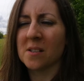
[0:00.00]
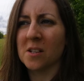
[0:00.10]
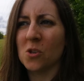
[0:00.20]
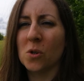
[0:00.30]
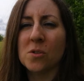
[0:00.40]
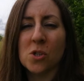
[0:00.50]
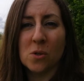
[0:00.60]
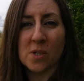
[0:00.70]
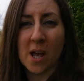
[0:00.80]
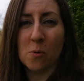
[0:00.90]
that you can do
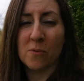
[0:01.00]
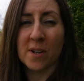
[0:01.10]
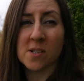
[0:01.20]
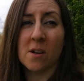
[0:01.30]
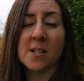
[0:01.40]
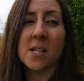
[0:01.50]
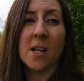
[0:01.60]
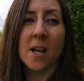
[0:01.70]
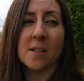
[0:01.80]
to help with anxiety,